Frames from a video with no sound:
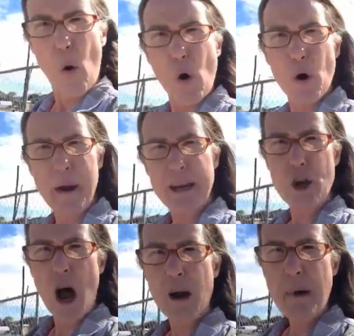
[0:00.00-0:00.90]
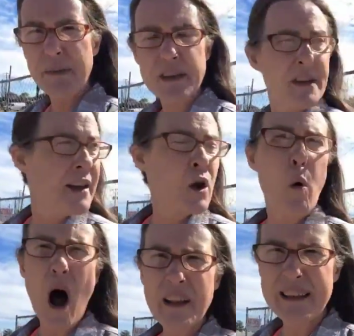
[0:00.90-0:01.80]
Or we can talk about this on a
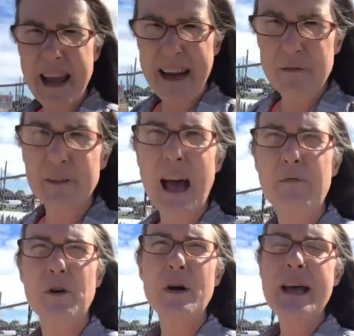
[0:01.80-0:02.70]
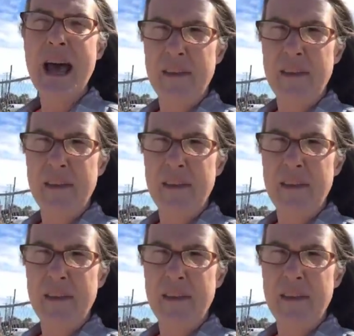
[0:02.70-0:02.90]
qualitative level,